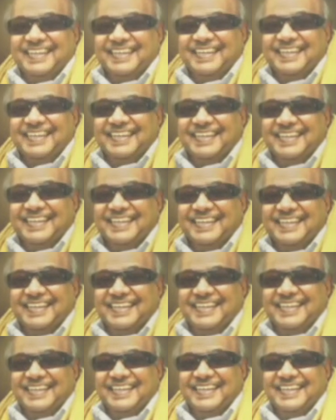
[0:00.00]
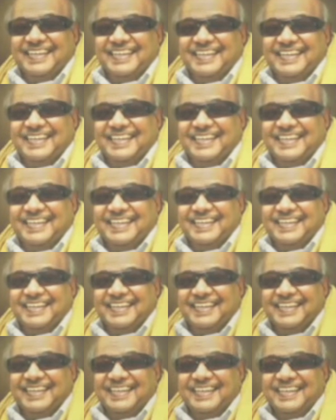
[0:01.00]

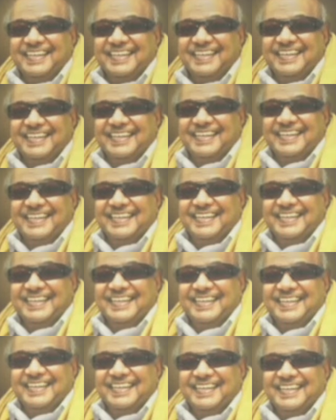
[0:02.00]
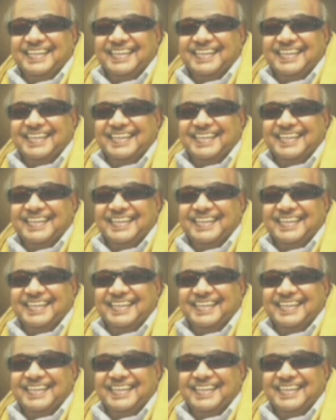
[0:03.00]
[no speech]